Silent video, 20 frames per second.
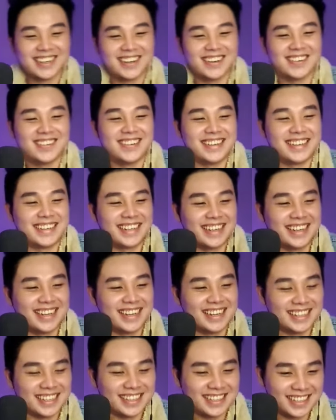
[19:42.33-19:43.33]

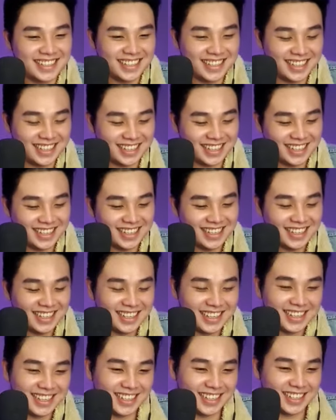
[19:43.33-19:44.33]

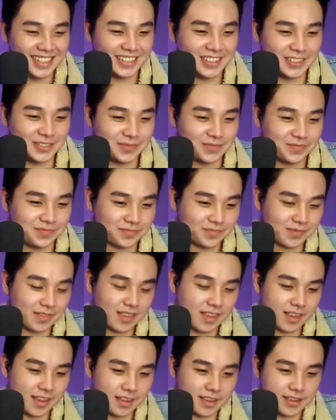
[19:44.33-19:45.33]

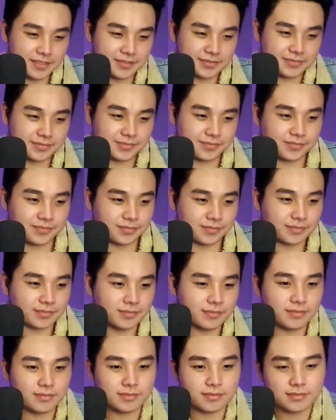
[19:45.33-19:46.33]

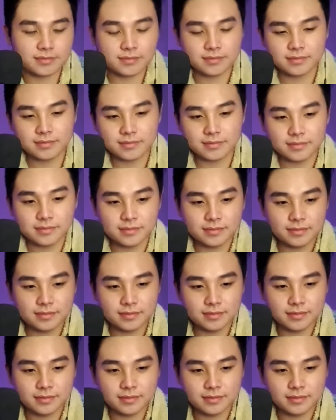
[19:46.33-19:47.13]
(not speaking)